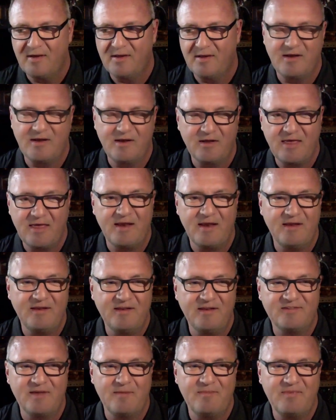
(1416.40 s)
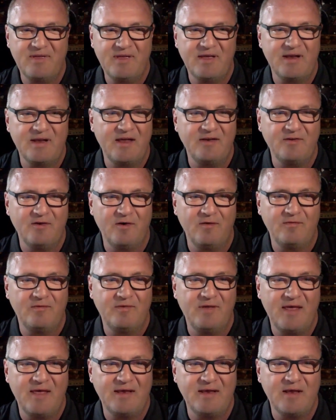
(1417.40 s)
I kind of get into something and I
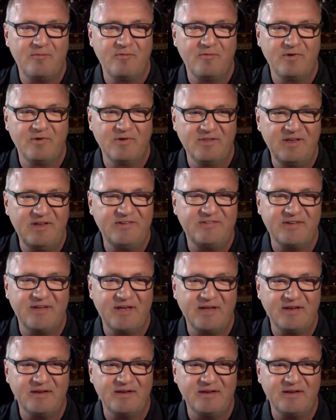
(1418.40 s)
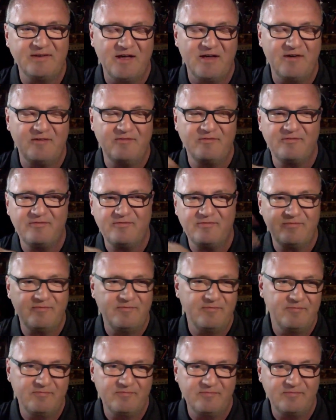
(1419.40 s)
don't end up releasing it until I've,